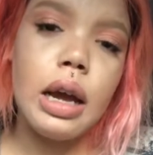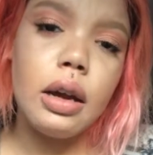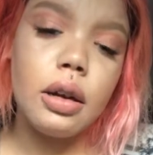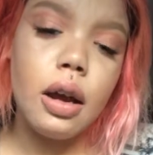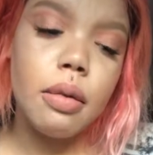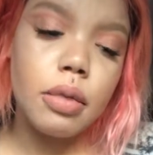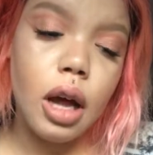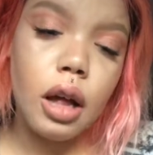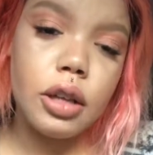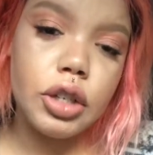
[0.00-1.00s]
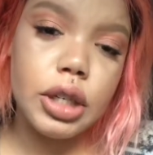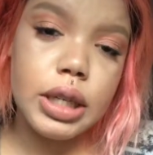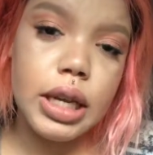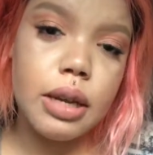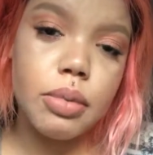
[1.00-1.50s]
oncology
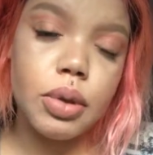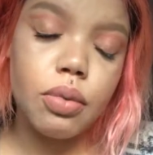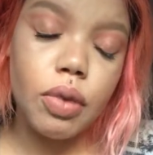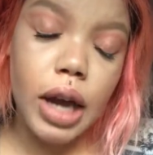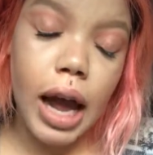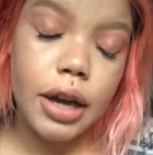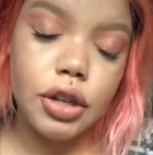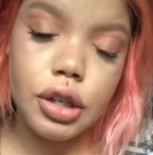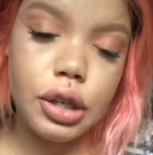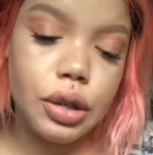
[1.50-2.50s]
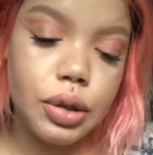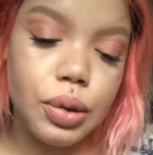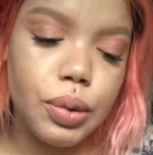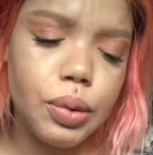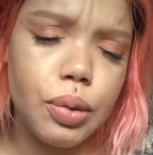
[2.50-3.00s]
team's reaction to